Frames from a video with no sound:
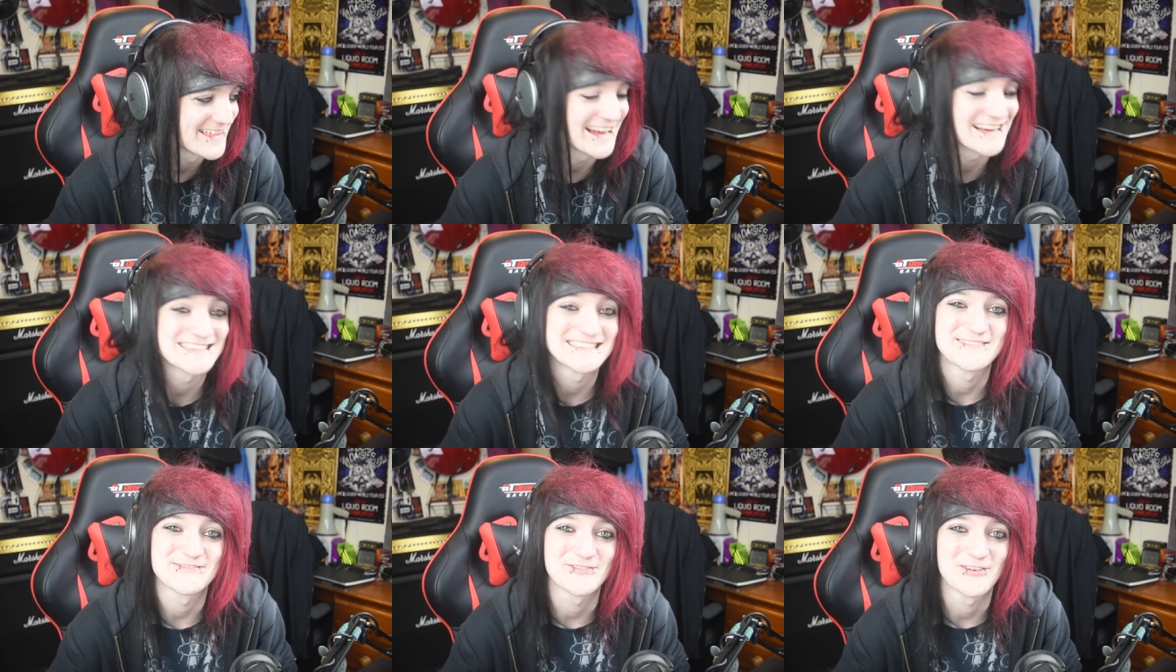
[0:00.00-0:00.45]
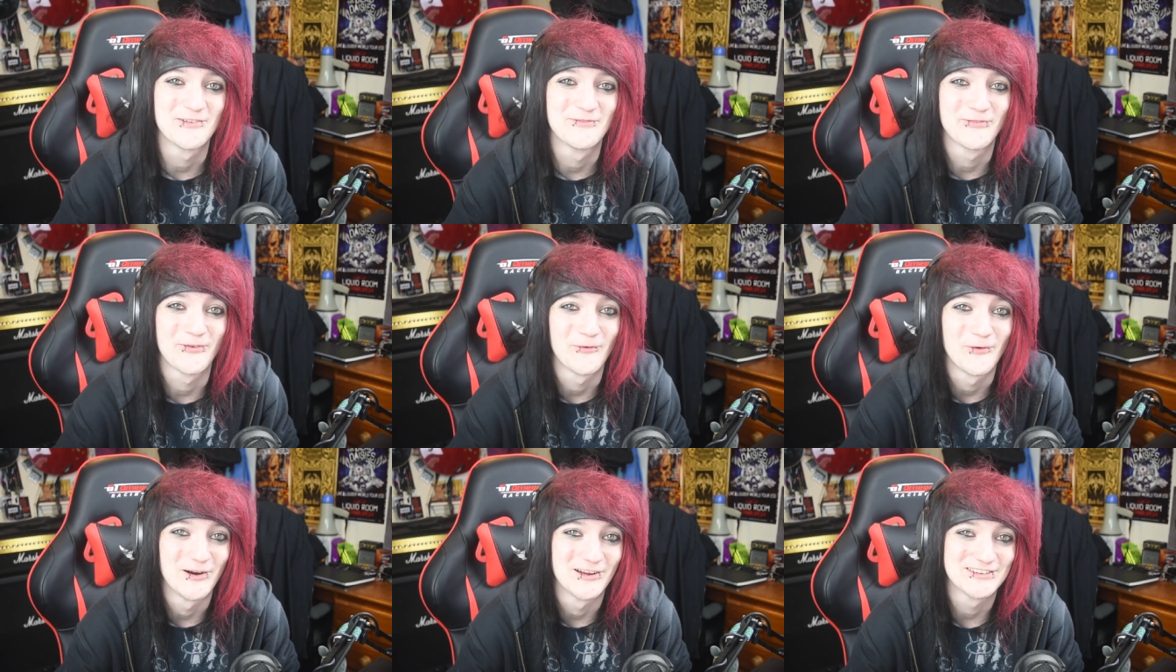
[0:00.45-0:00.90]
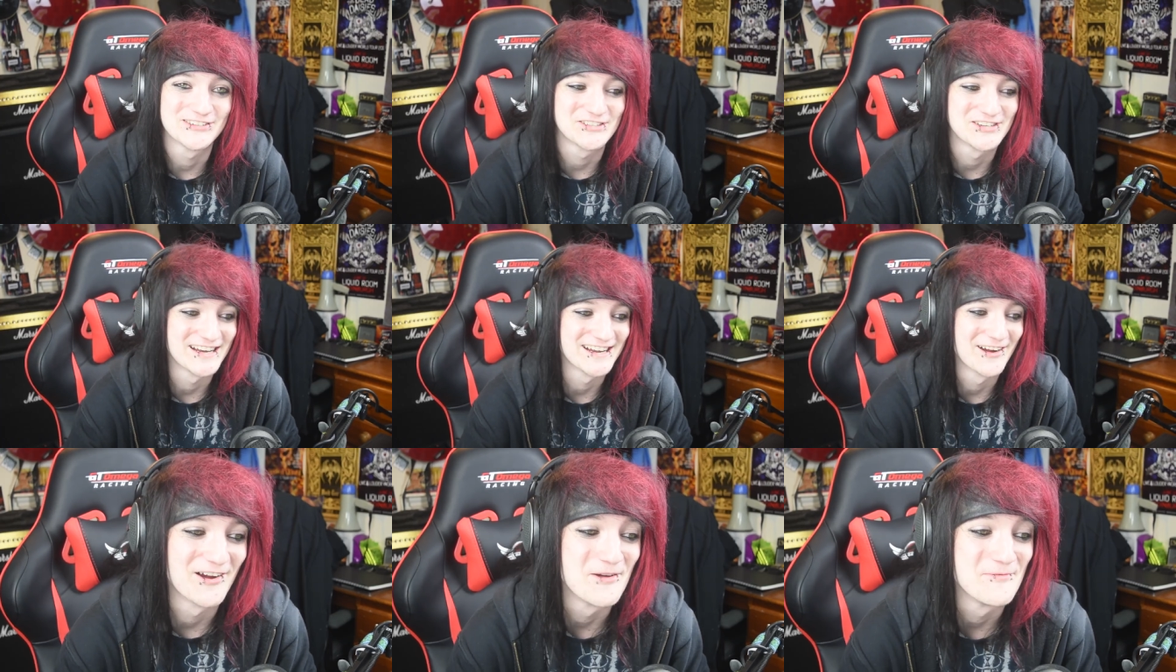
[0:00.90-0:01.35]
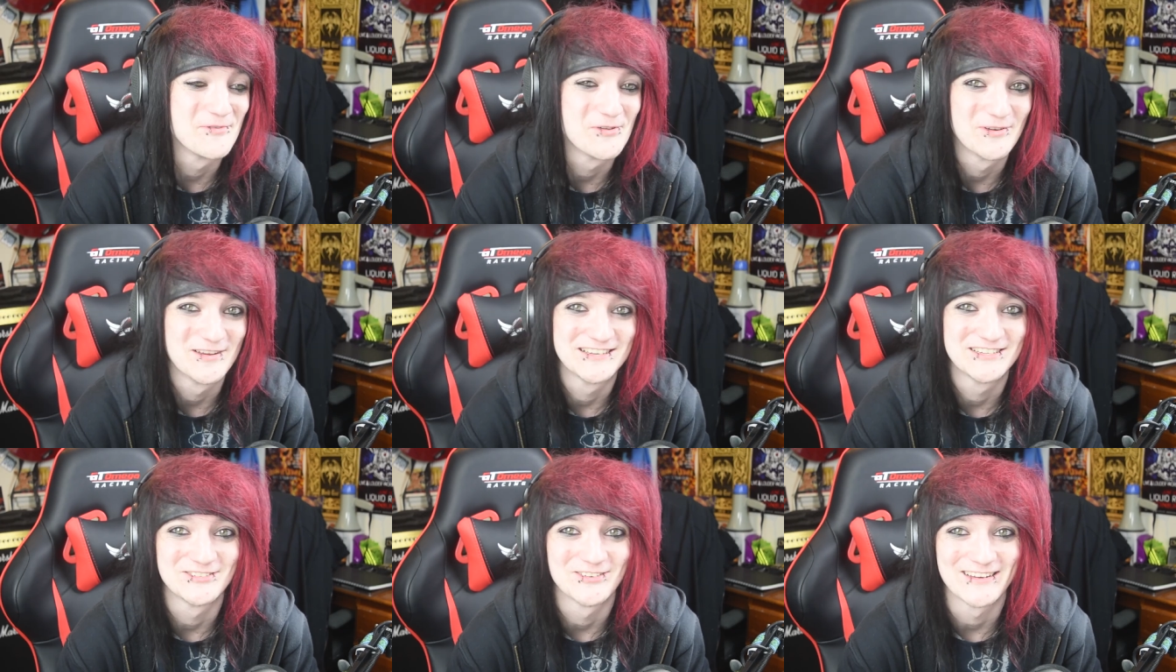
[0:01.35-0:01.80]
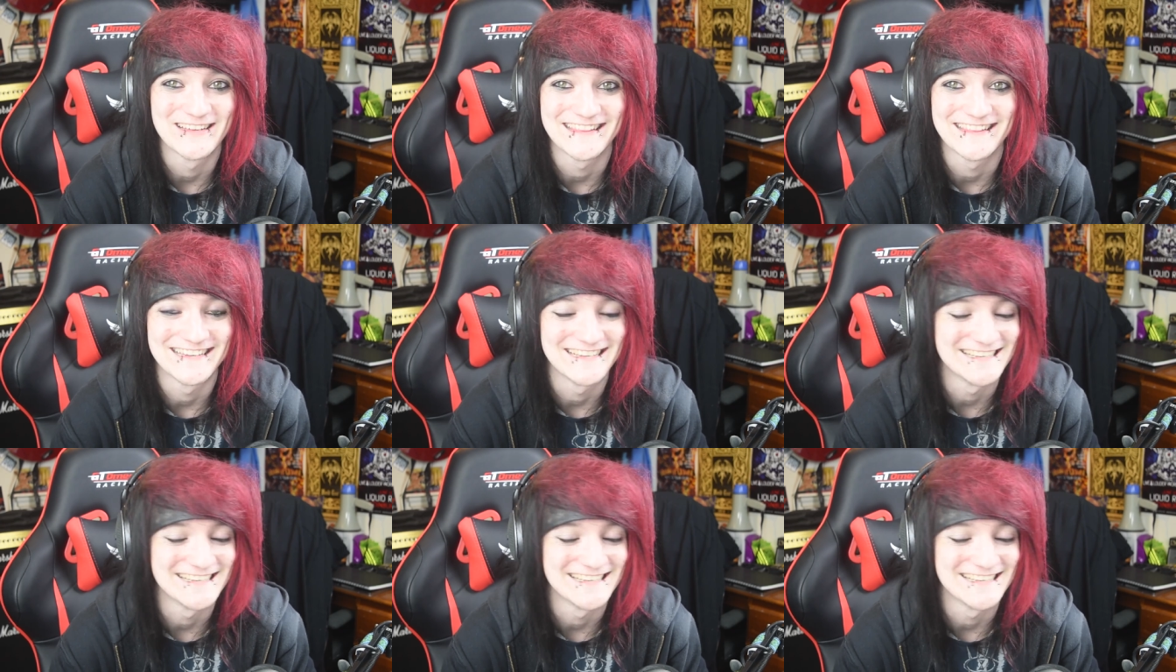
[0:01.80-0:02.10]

Thanks everyone for watching. Hope you enjoyed